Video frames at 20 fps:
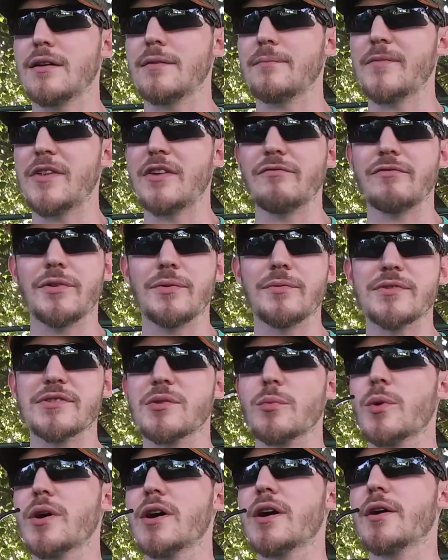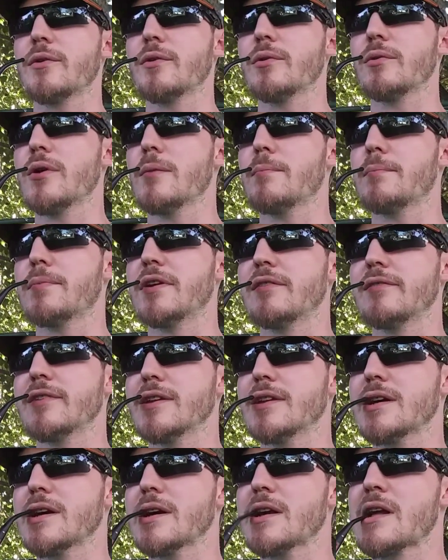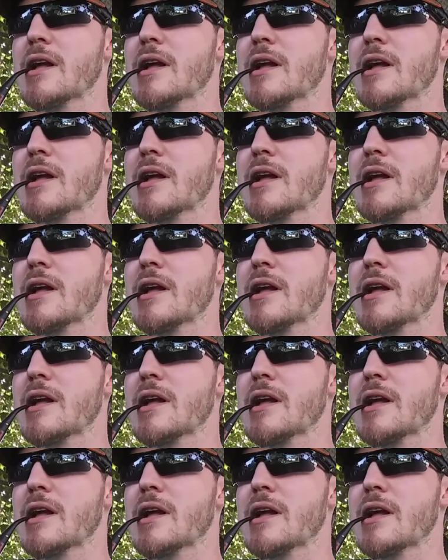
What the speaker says: influenced the way I grew up and everything,